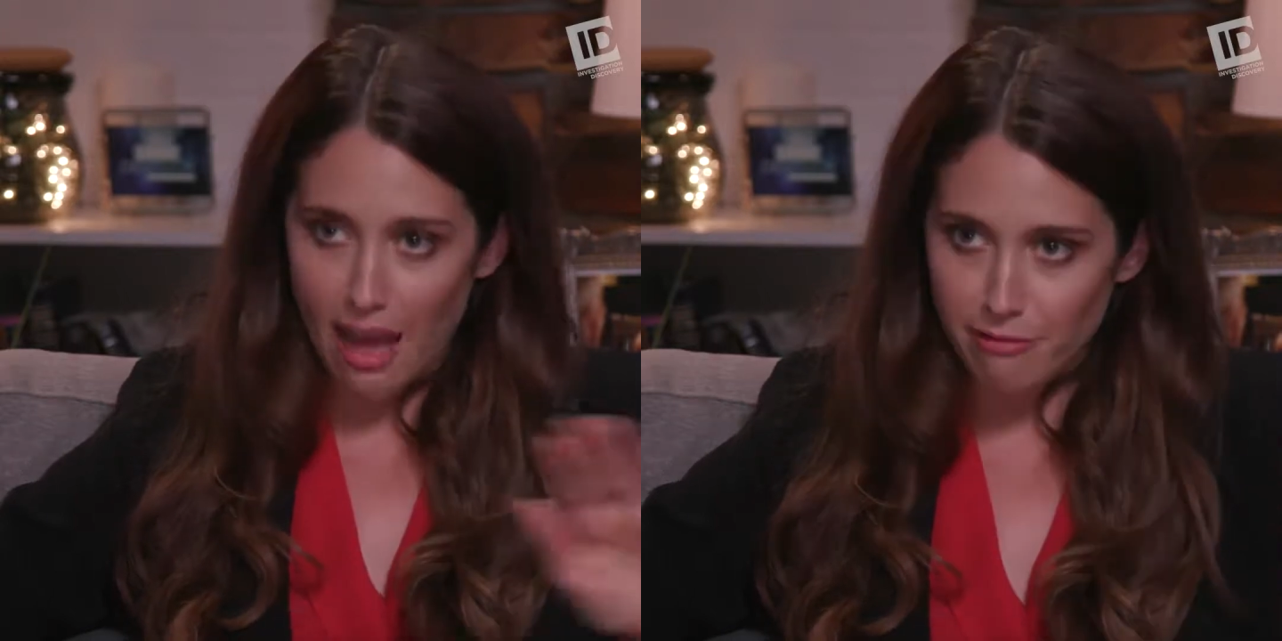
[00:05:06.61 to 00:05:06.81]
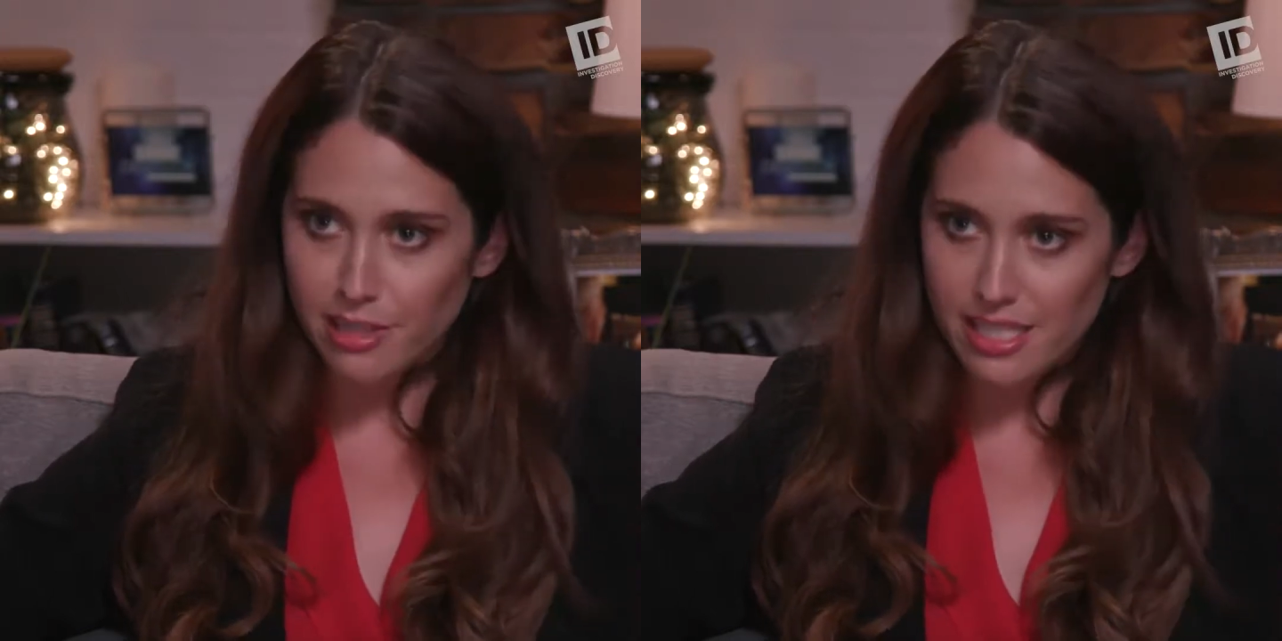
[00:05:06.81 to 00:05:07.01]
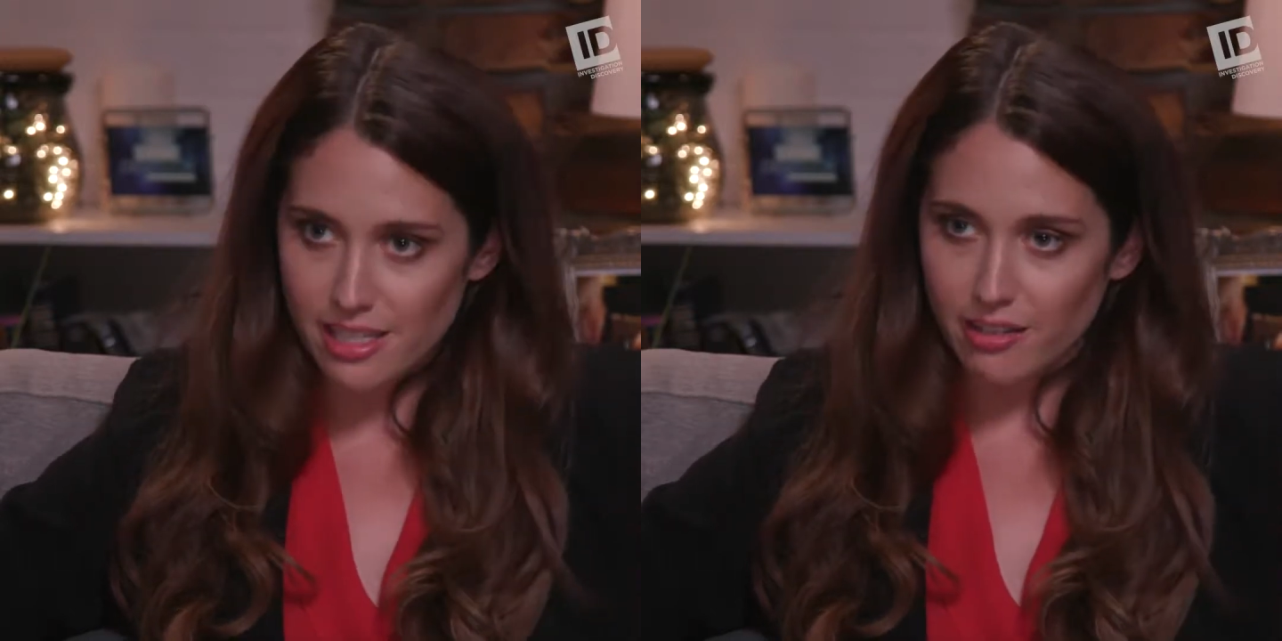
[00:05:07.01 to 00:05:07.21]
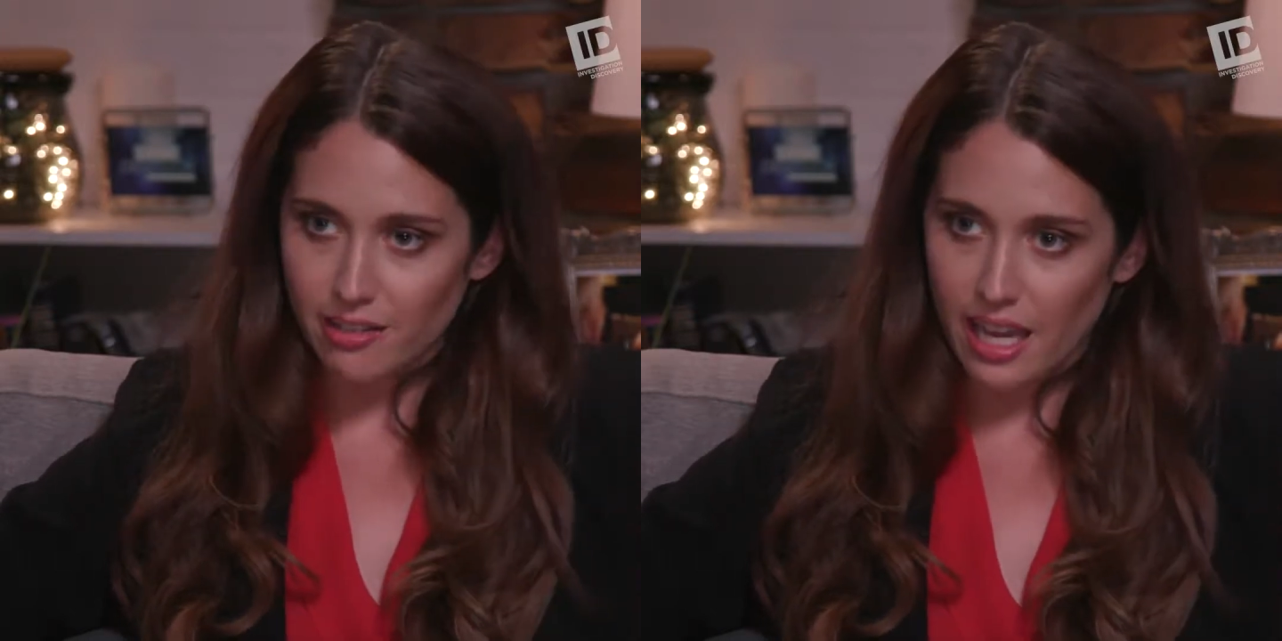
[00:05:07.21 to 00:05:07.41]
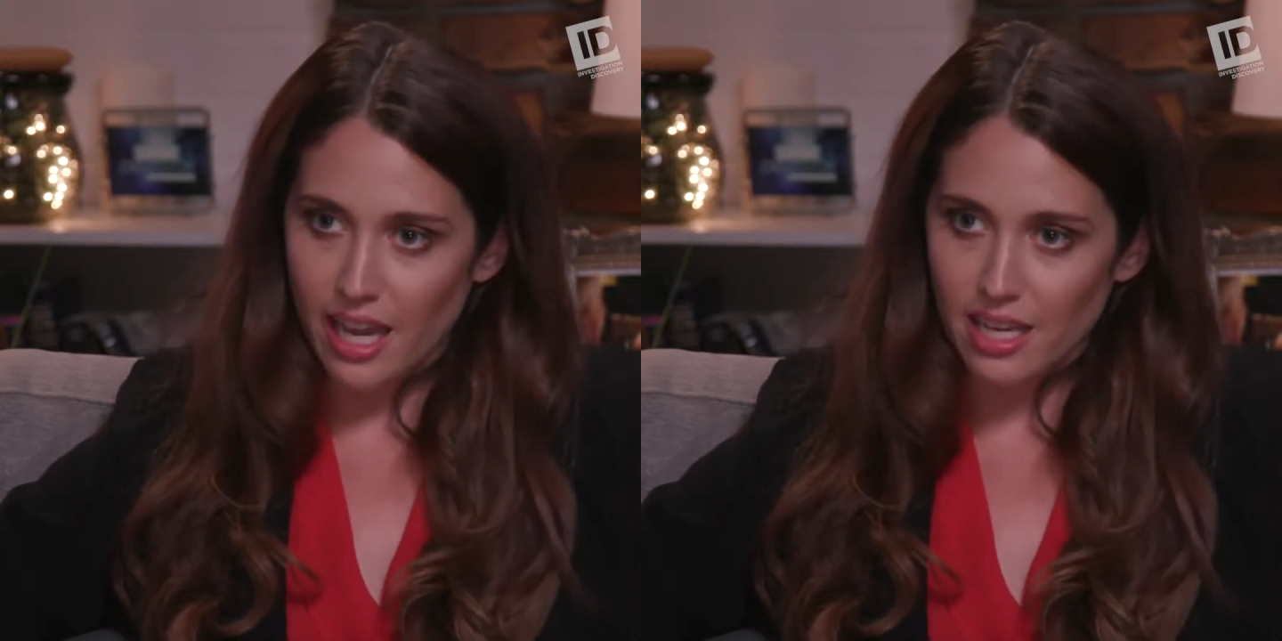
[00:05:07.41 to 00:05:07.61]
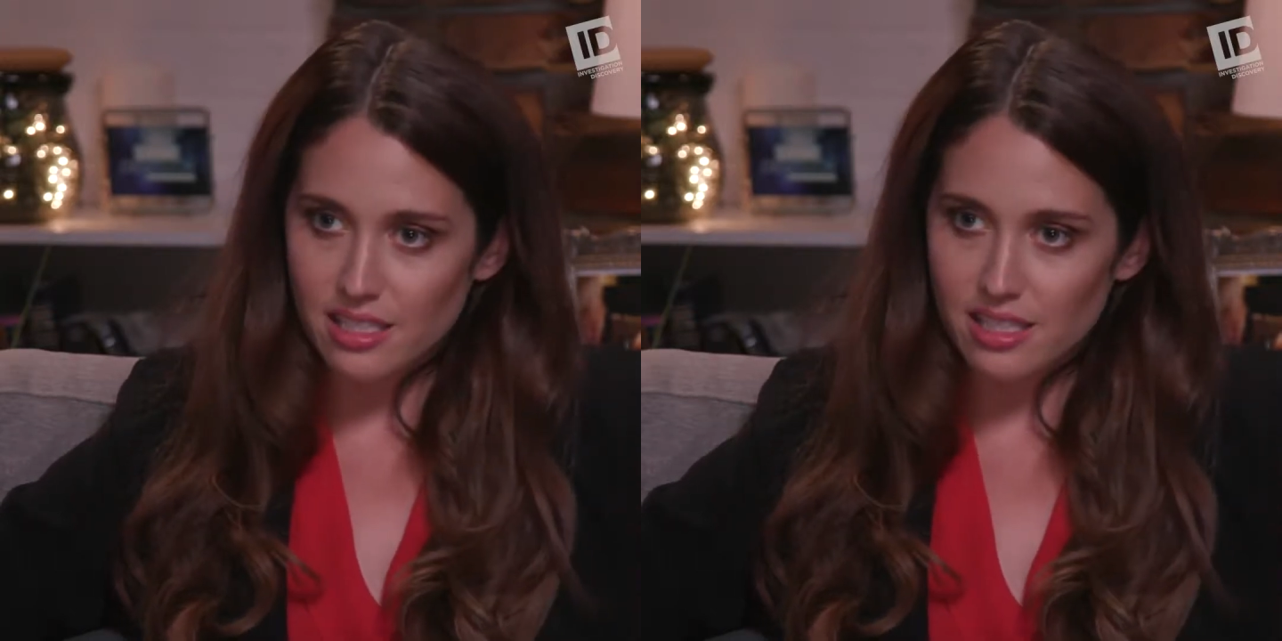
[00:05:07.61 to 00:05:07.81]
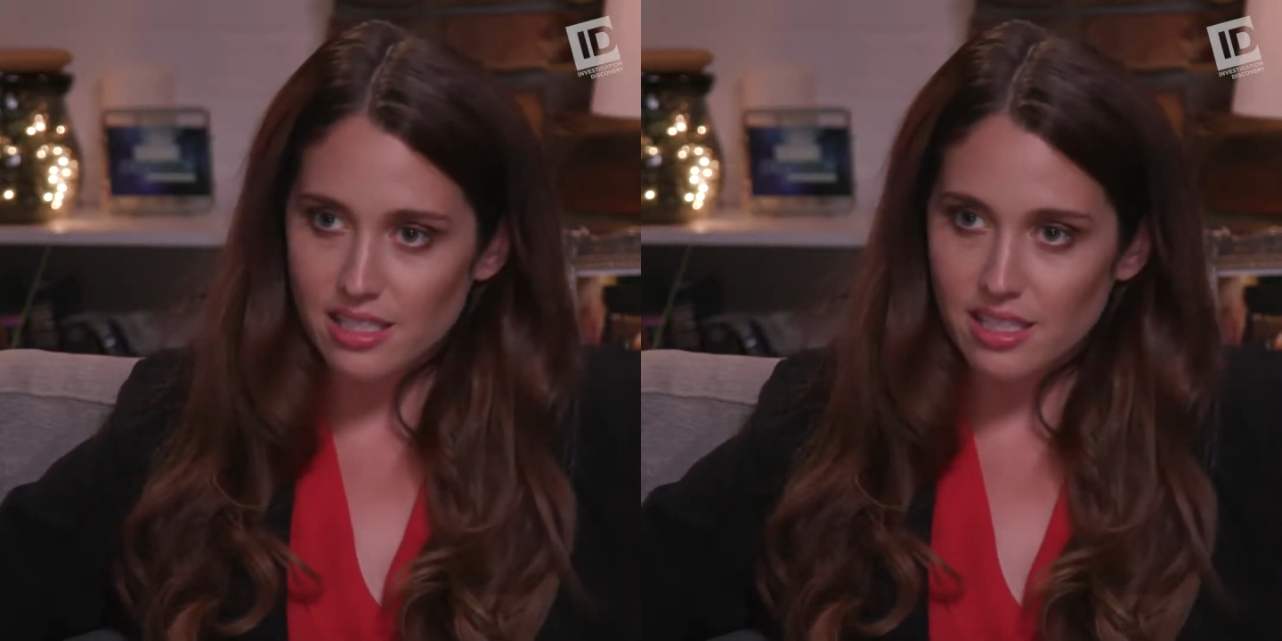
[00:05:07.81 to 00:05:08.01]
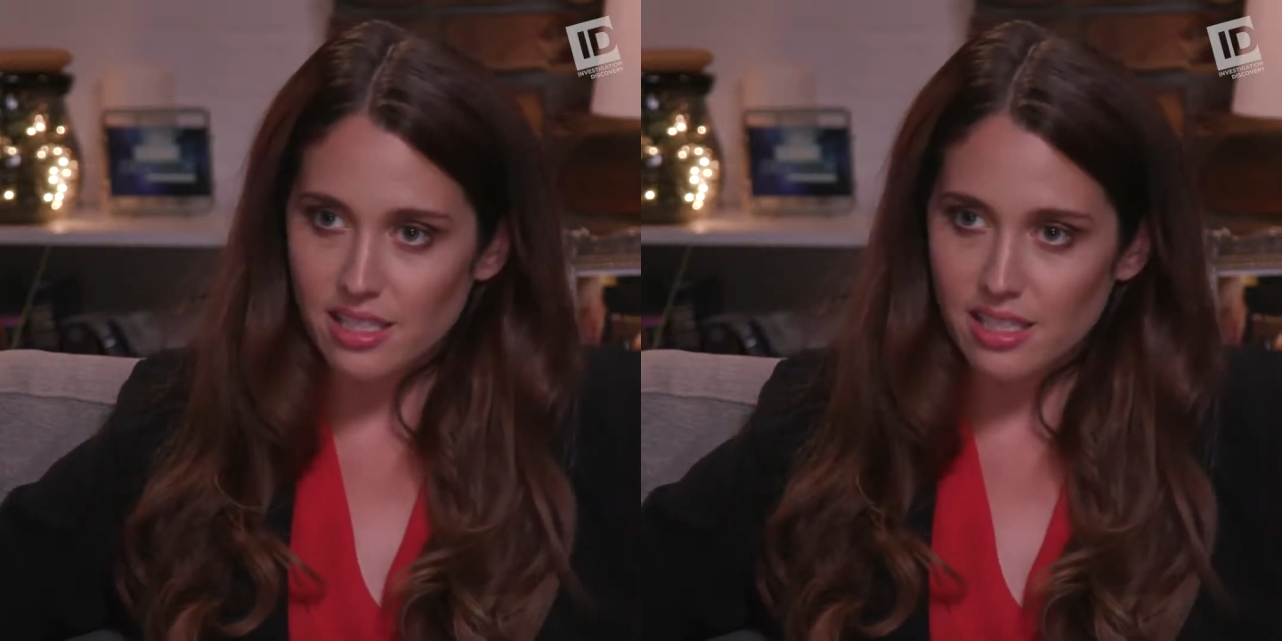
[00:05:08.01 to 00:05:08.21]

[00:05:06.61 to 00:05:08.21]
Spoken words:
every single case.